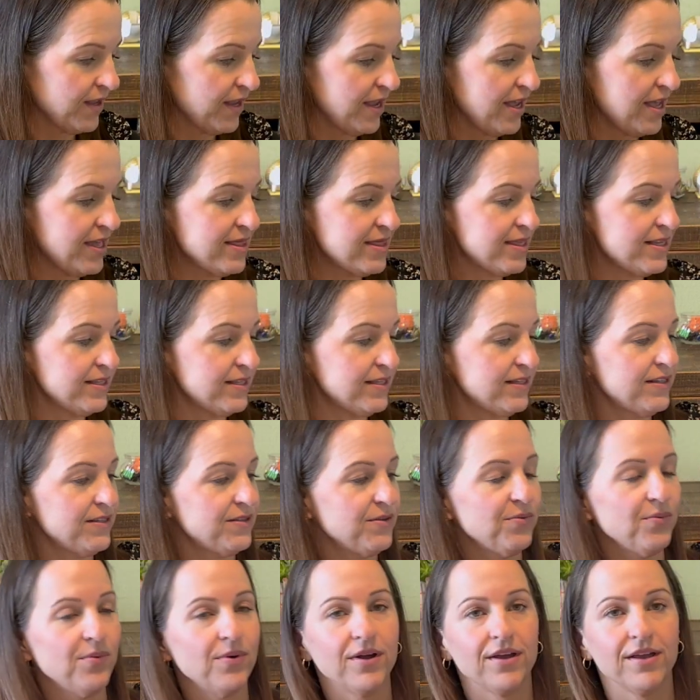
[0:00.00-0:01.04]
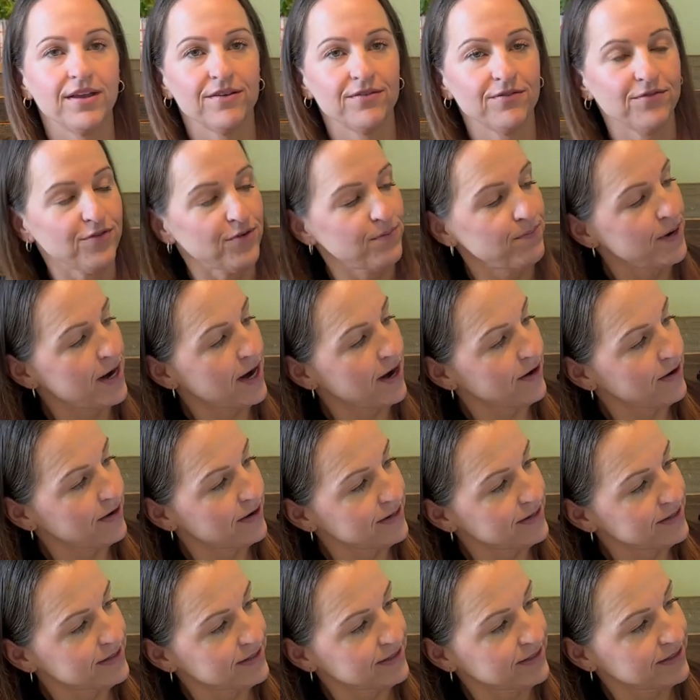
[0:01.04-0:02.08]
And this is the one for
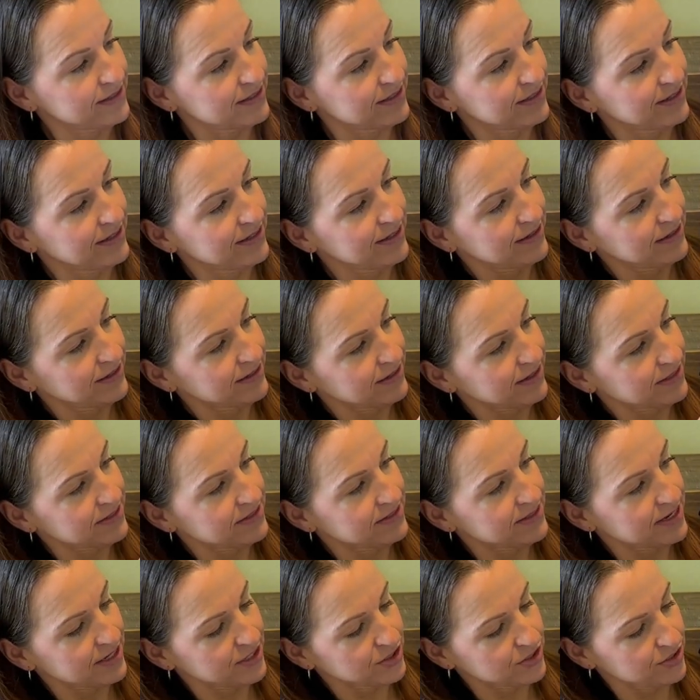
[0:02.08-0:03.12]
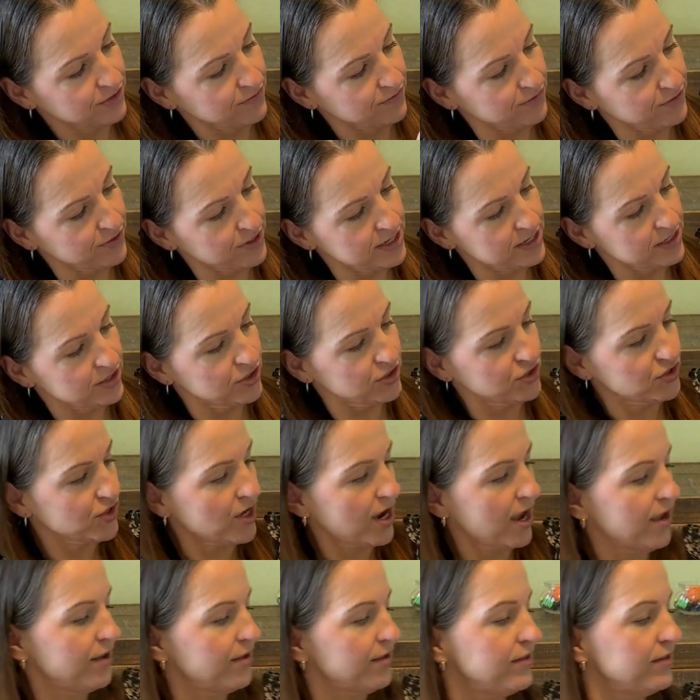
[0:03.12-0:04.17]
parents, a section for each
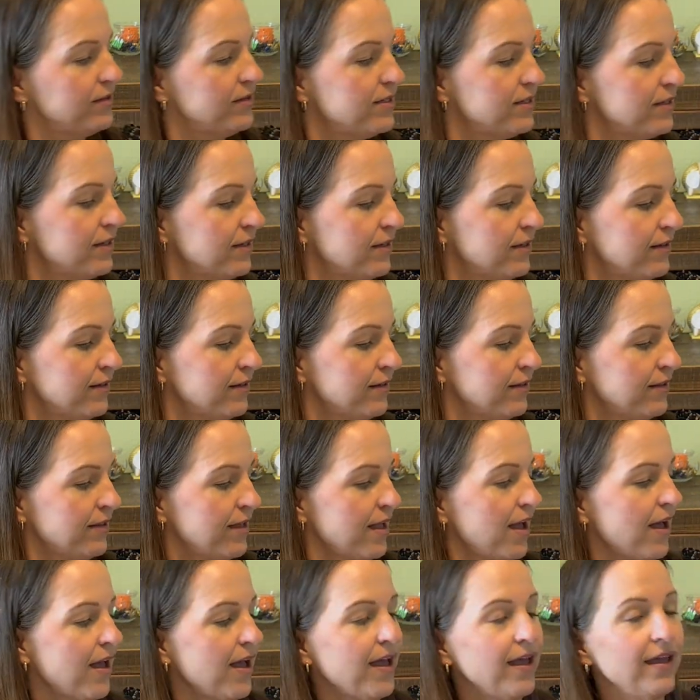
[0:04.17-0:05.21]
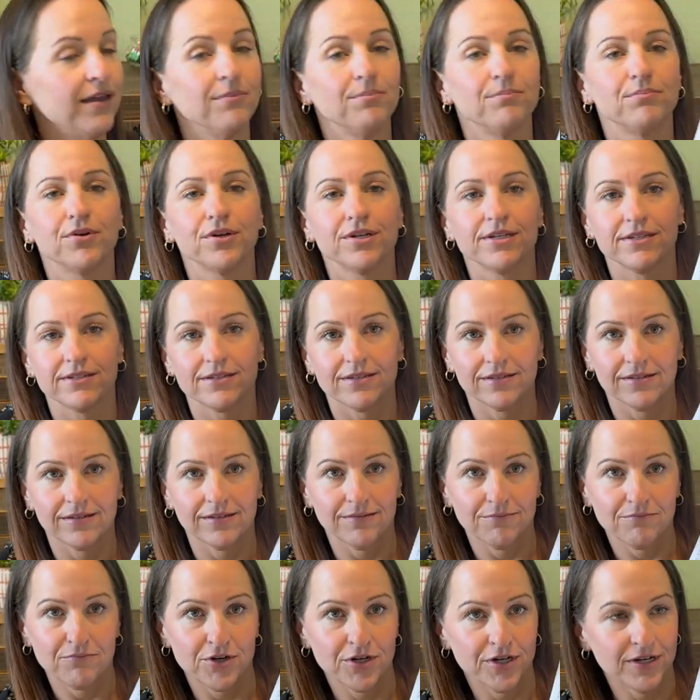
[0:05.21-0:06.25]
child. I
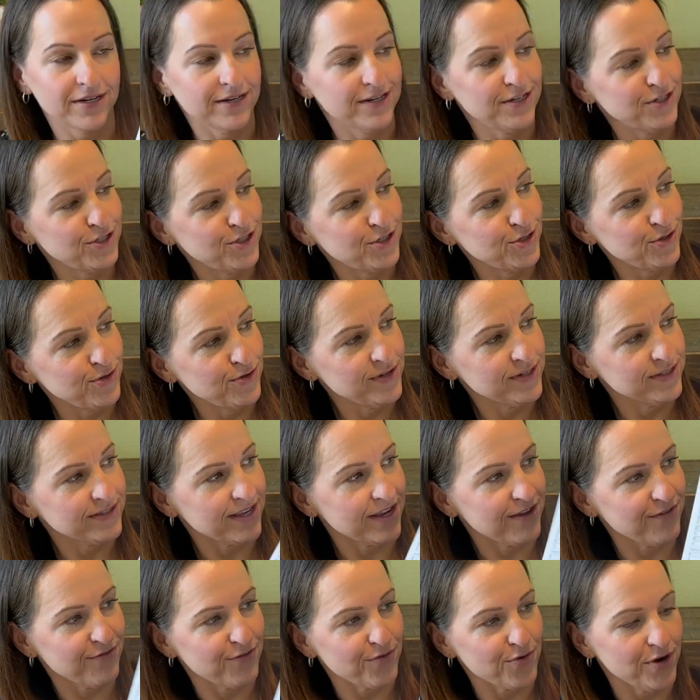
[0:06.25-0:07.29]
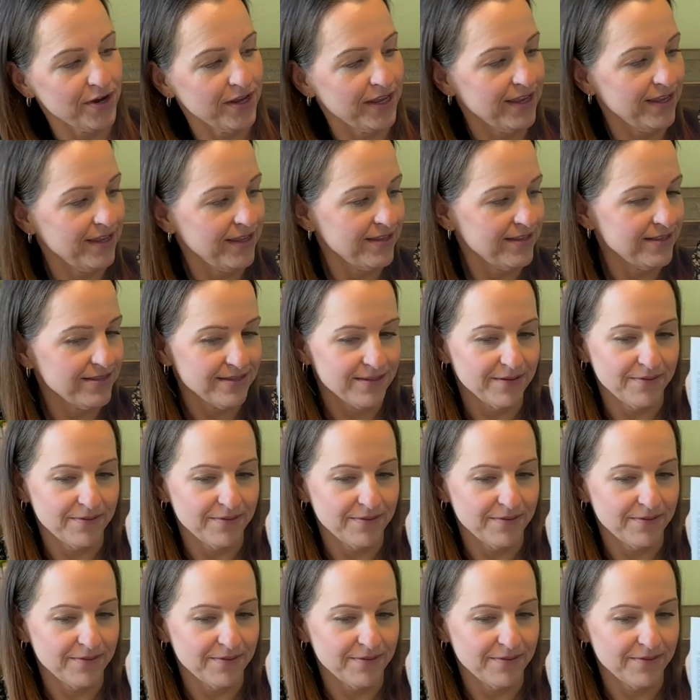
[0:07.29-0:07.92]
printed two because I have 4 kids.